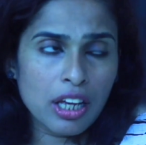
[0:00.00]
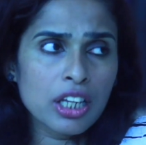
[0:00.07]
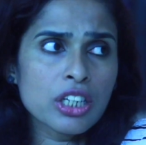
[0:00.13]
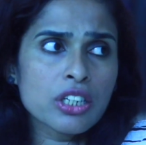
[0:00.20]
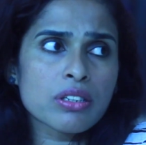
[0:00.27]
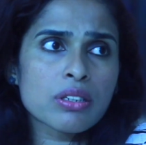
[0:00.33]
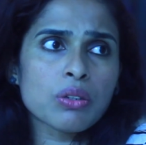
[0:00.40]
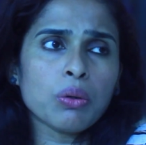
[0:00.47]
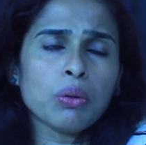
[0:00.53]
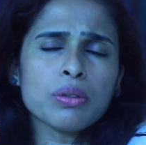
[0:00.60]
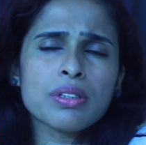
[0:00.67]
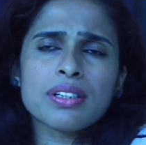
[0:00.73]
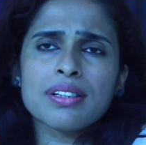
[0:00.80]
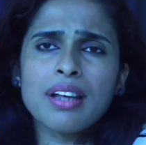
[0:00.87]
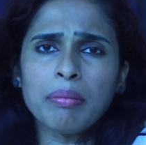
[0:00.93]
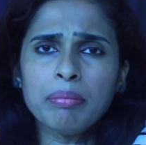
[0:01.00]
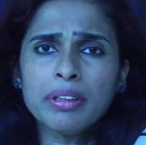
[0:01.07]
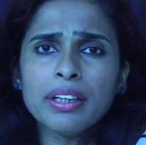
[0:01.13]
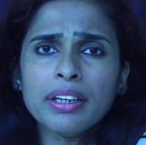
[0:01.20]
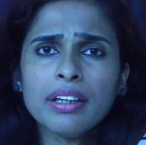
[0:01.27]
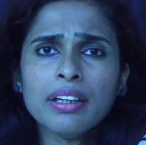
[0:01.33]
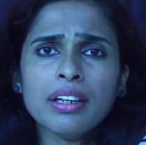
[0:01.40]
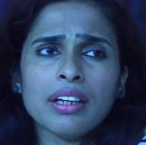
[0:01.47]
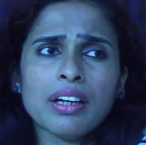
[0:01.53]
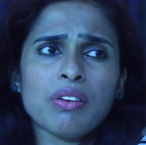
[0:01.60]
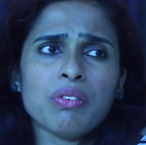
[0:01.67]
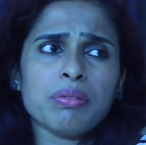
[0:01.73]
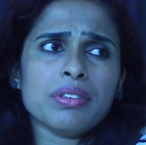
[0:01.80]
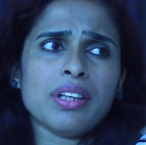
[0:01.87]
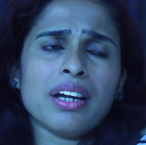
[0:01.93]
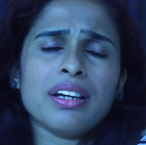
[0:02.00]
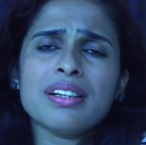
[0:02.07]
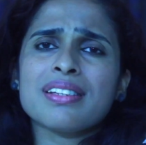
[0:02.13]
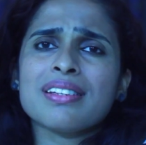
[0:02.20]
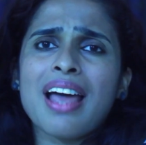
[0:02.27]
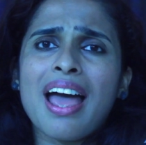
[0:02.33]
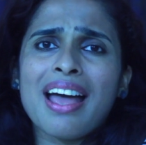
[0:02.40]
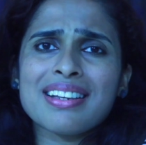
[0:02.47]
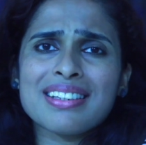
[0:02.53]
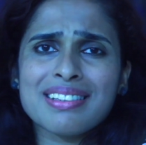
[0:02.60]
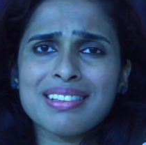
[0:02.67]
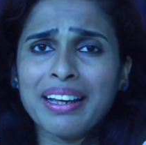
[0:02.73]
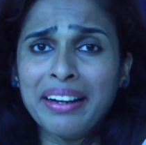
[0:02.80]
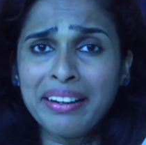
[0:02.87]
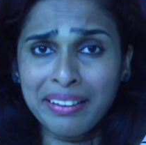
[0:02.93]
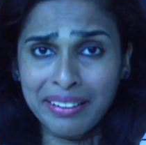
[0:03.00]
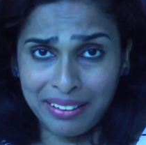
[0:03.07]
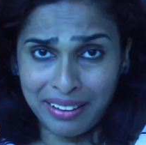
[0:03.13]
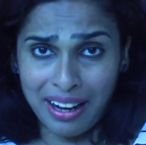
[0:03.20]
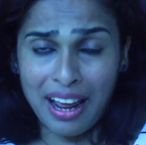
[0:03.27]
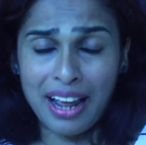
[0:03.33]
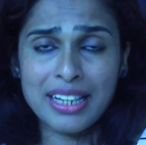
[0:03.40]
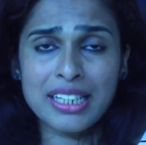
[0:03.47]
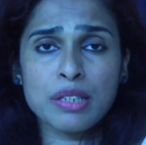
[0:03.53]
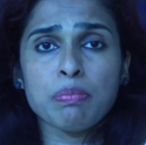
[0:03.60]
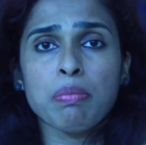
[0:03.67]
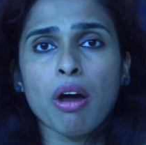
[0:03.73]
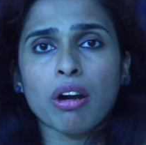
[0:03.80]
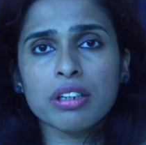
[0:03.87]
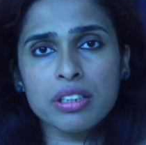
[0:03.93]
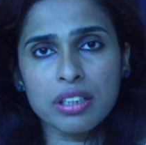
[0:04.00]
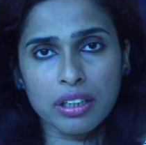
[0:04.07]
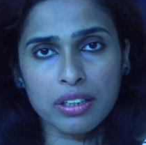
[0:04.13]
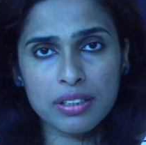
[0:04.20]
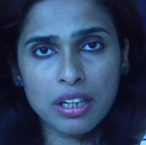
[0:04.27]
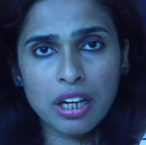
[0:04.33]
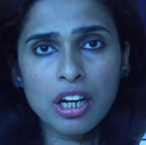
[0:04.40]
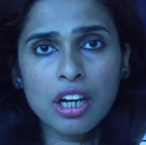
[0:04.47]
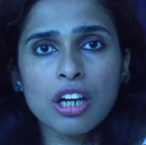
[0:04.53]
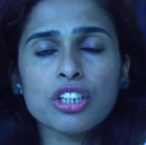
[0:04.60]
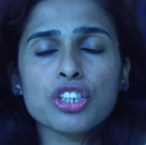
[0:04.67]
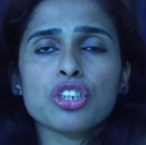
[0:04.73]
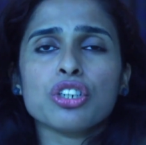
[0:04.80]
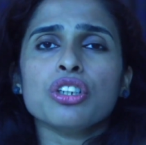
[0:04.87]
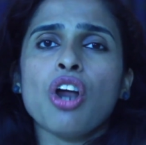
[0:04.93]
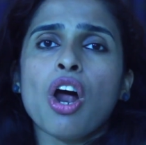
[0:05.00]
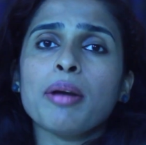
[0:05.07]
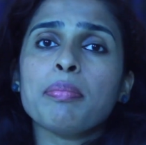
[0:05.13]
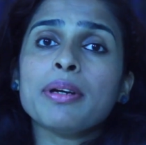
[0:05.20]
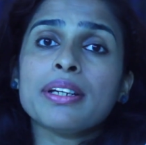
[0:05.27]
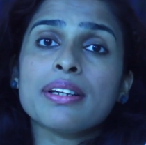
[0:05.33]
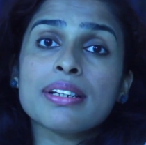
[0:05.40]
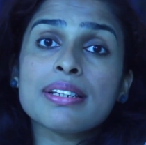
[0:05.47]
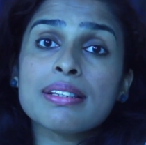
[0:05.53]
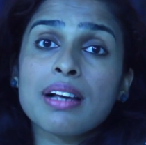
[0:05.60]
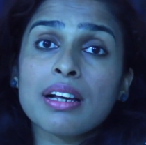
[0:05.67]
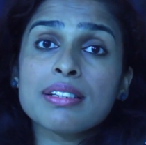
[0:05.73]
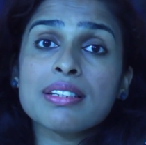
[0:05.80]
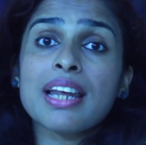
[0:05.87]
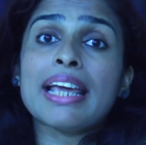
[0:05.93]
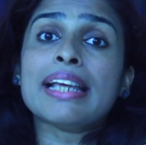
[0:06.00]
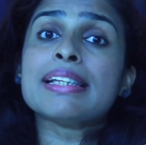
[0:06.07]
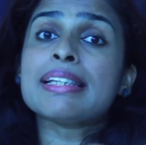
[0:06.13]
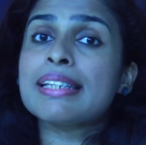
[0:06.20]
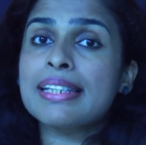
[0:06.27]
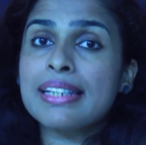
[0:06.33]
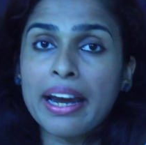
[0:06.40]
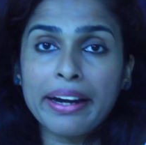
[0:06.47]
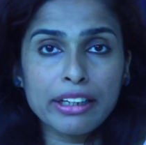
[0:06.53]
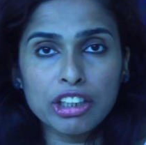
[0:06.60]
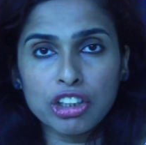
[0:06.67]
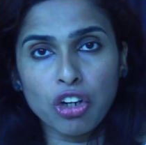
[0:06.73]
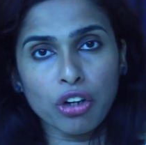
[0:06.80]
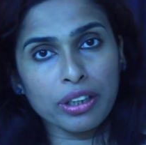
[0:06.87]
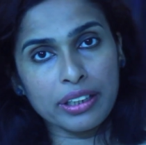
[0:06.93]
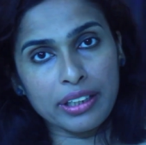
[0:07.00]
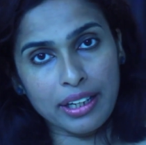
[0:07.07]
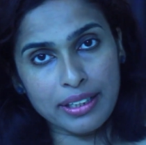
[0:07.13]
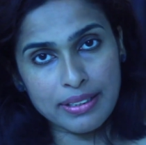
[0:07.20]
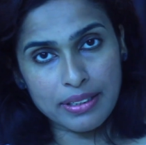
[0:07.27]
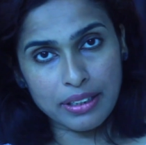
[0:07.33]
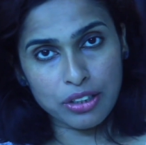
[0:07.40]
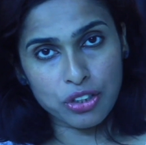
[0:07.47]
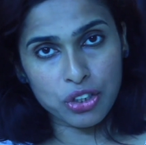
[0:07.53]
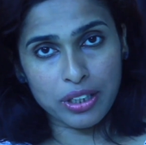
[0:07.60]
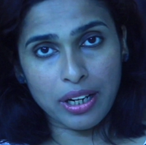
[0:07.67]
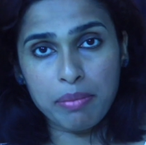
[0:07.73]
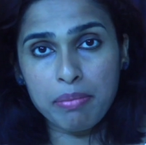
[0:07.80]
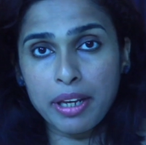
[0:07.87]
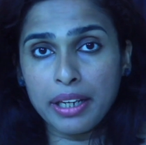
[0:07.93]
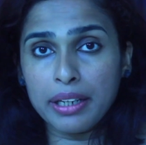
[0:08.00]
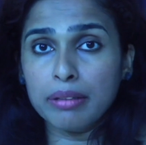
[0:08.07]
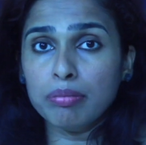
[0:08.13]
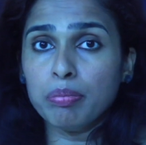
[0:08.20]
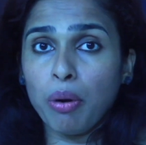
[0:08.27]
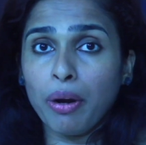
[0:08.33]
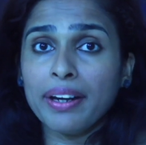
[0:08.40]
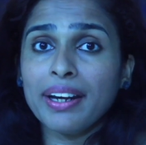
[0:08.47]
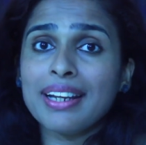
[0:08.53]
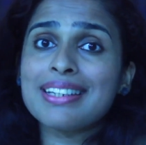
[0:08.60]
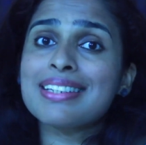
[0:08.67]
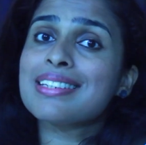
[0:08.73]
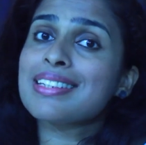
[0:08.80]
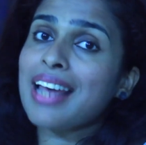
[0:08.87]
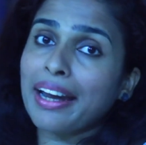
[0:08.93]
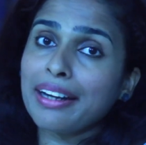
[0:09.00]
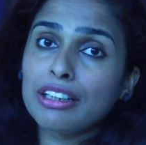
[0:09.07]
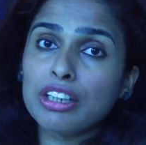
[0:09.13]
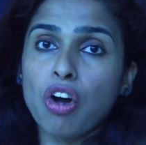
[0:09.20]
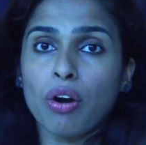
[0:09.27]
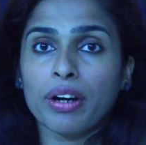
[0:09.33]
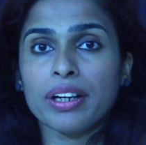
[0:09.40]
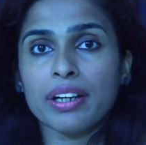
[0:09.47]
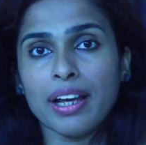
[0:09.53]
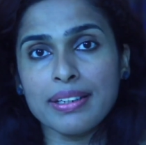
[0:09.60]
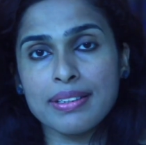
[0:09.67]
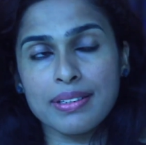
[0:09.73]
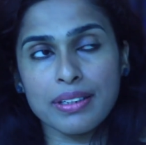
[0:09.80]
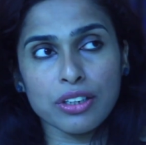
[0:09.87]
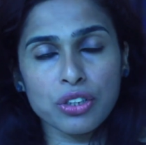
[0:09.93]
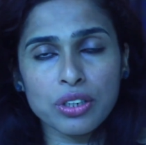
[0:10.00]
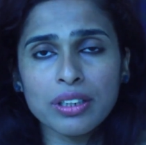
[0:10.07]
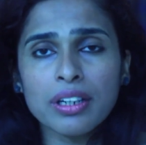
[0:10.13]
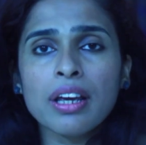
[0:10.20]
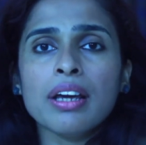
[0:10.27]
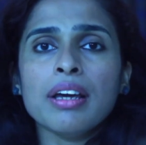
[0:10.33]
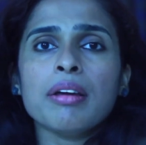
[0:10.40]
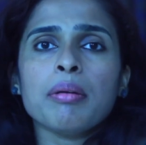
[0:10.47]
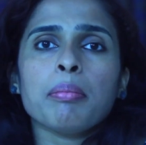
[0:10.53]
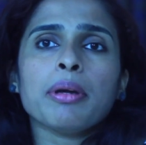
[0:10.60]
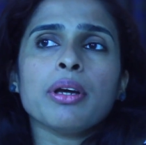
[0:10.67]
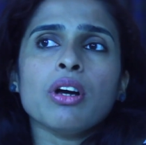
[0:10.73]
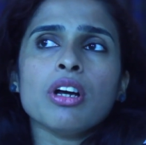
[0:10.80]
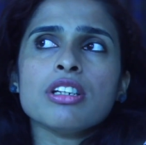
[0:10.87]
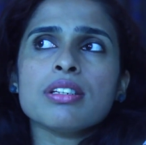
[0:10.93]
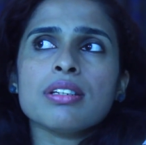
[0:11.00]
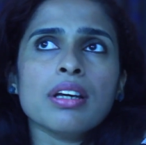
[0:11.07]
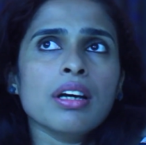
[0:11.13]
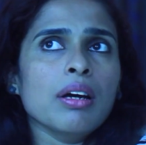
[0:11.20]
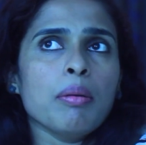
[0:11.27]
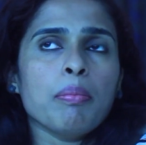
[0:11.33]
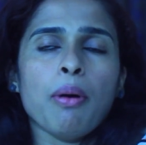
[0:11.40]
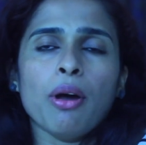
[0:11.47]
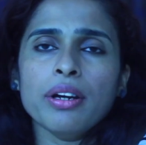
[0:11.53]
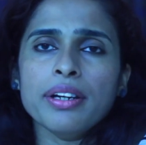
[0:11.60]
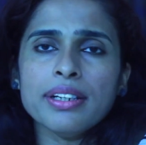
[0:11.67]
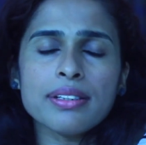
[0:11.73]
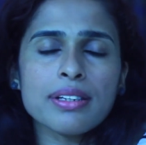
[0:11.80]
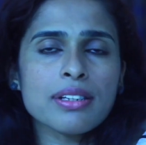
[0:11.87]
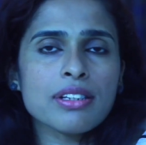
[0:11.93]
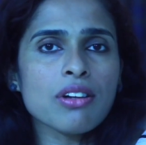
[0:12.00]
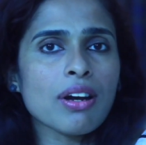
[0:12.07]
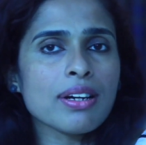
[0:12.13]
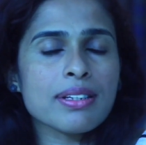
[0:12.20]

So something that is as thin as politics should not be discussed inside the organization. I make it a point, inside the organization, because politics is not